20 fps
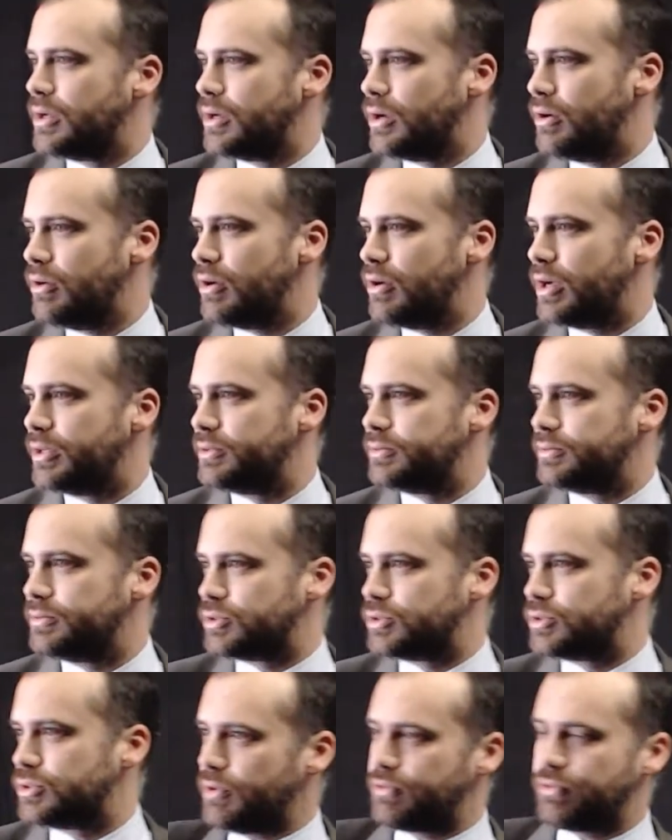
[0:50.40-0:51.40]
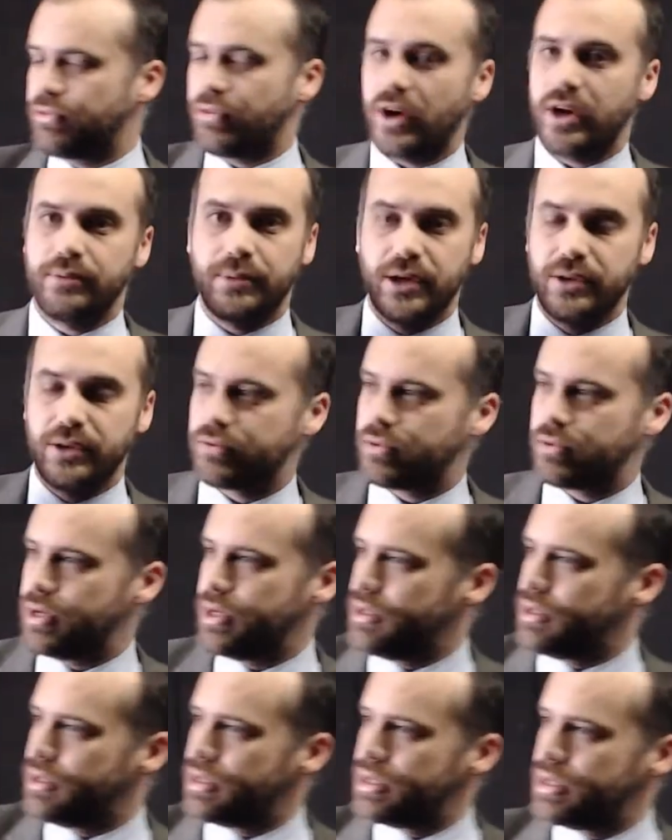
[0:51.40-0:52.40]
Alright, 12 divided by
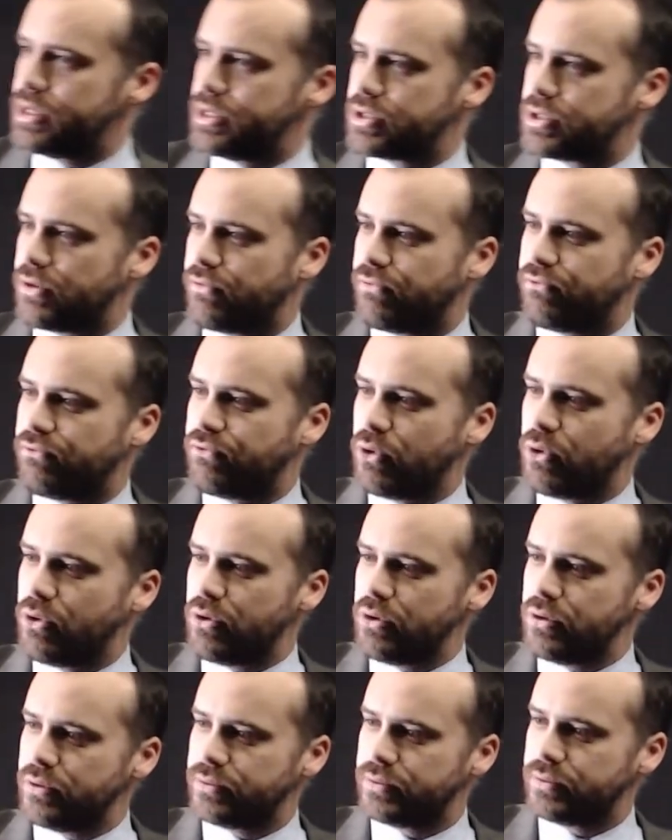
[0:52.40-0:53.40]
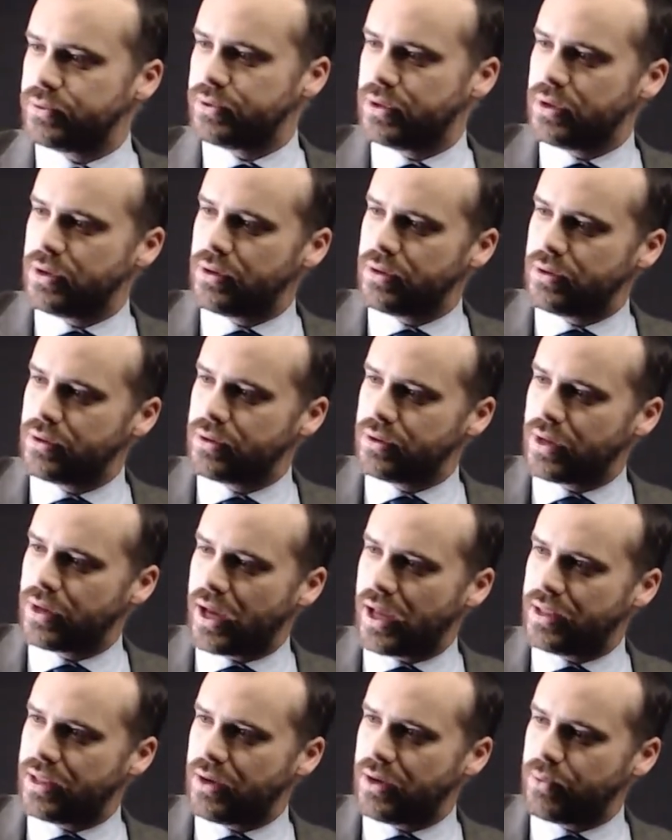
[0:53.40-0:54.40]
3 is 4.
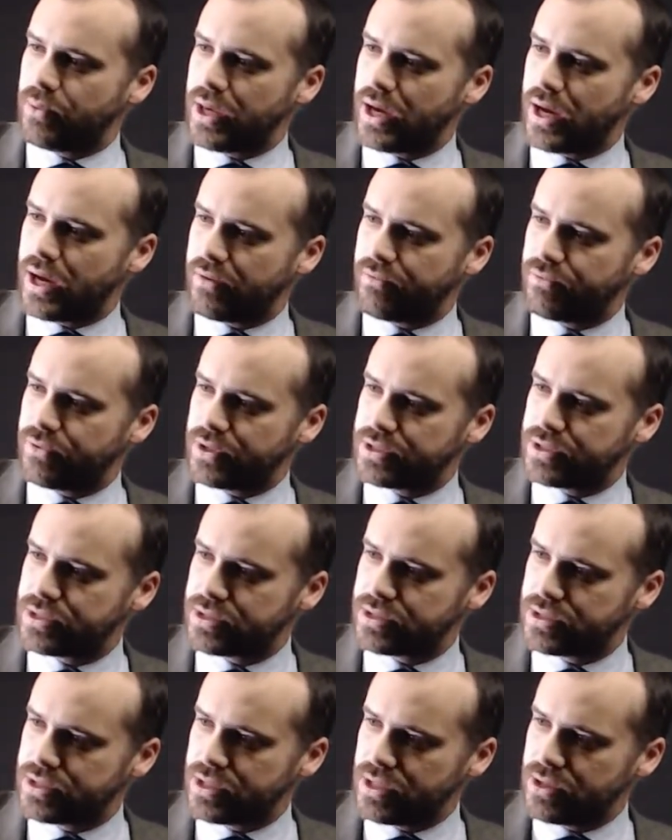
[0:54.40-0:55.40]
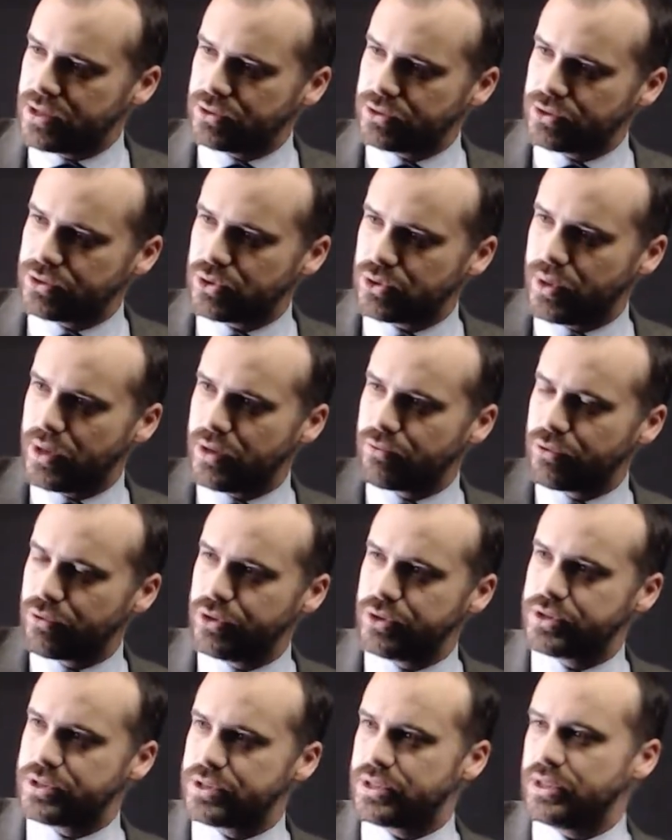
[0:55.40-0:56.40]
And then we have this single square
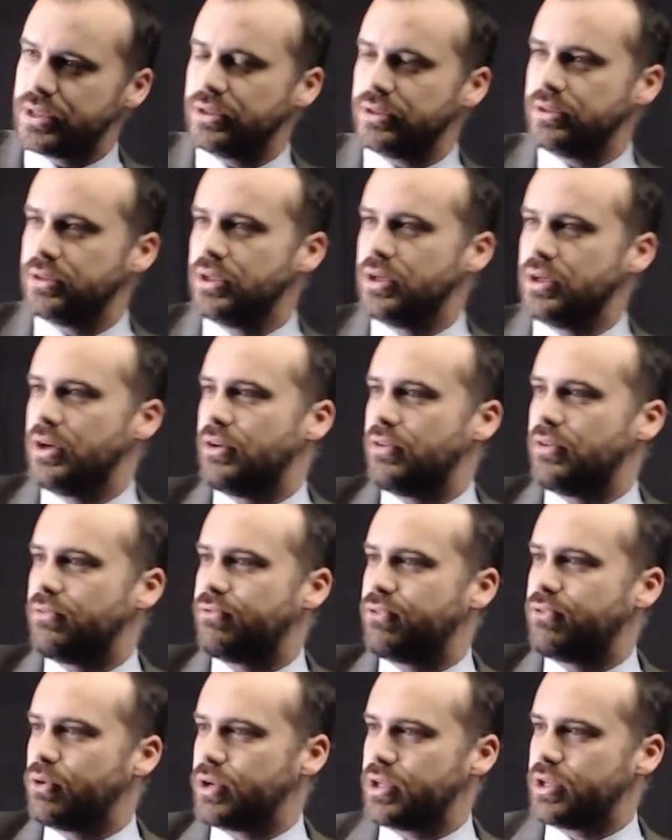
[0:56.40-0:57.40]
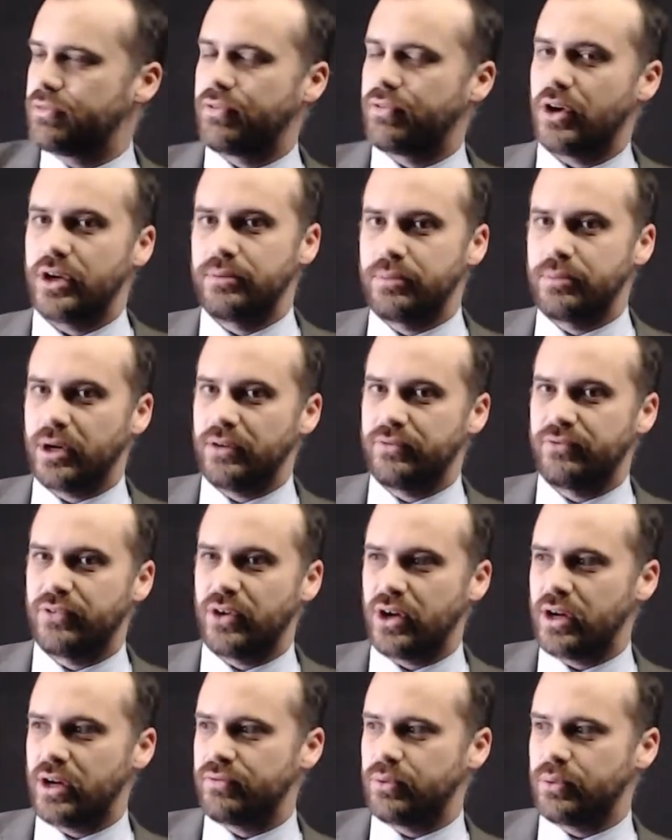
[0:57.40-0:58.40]
root still 40 divided by
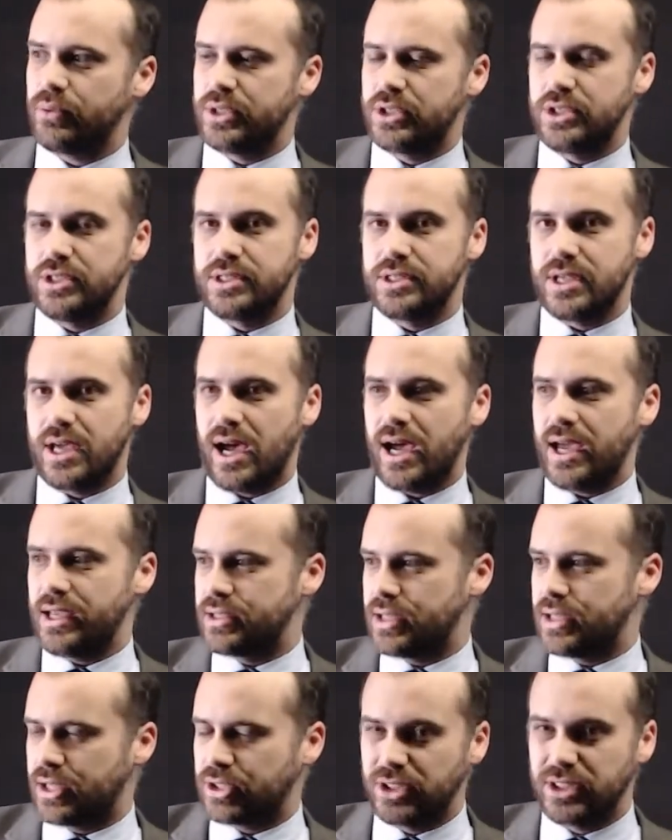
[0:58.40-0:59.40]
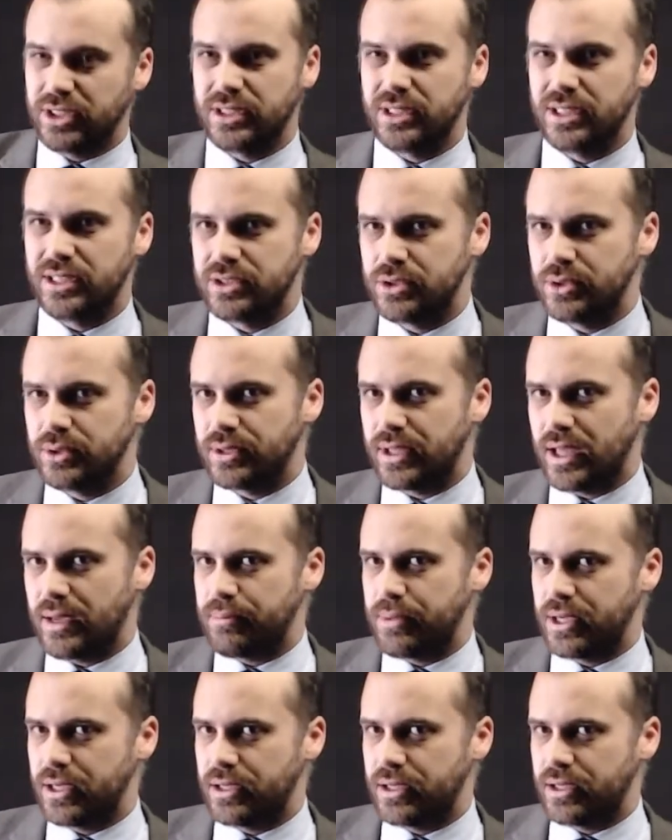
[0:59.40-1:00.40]
5, which is 8. Actually, I didn't need to do it that
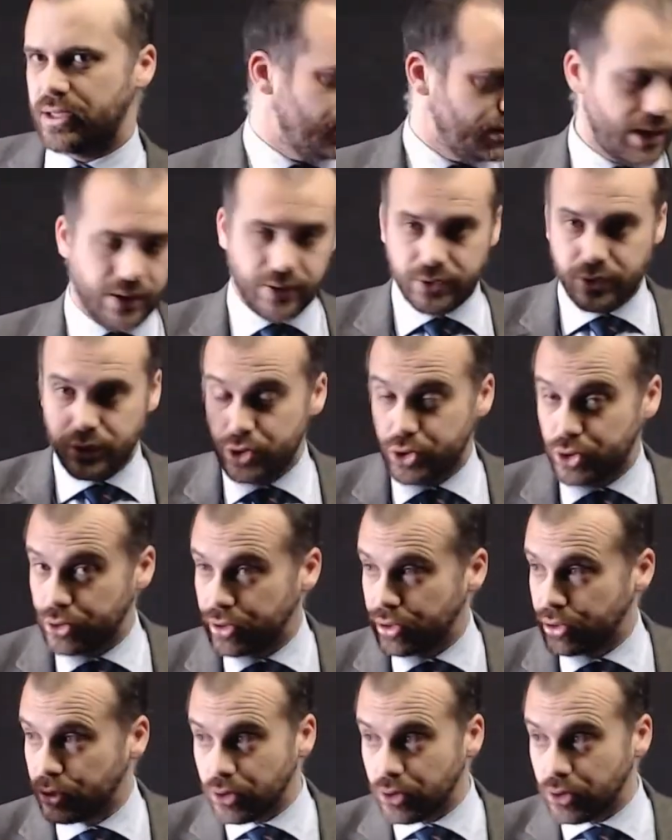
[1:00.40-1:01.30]
big. Now, you should